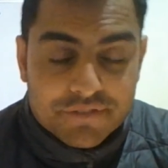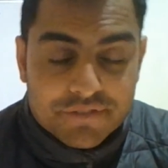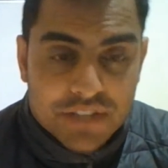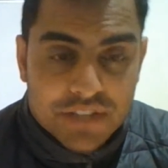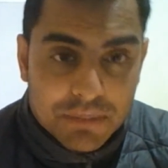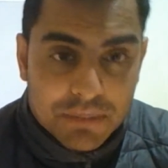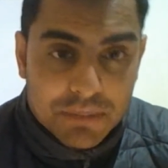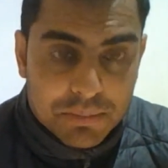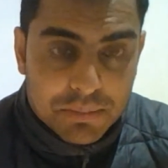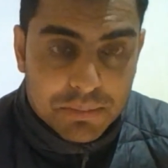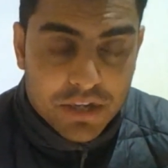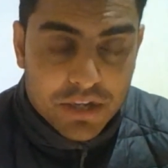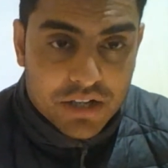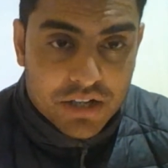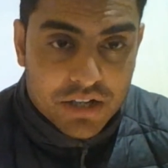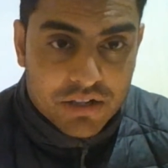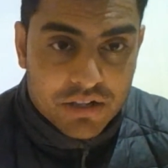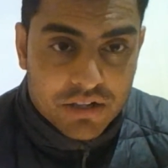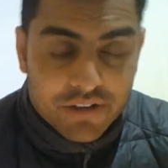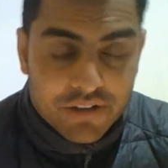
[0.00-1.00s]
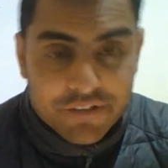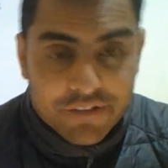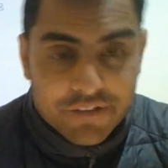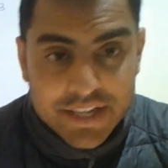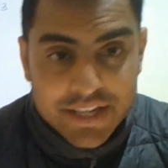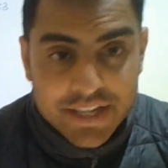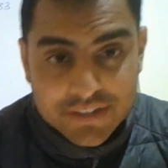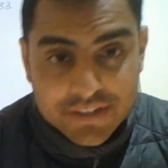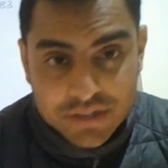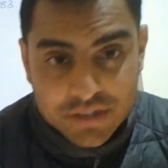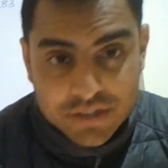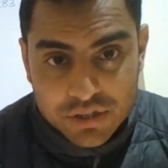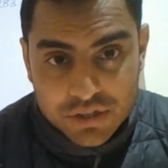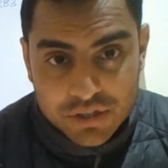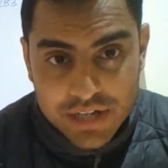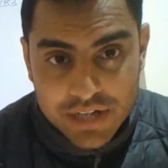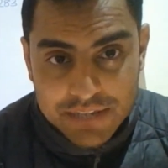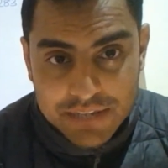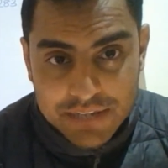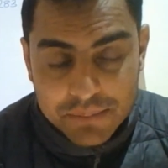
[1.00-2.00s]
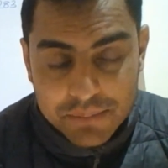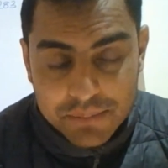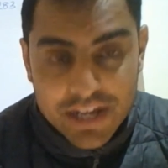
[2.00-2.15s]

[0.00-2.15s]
double bar graph, histogram,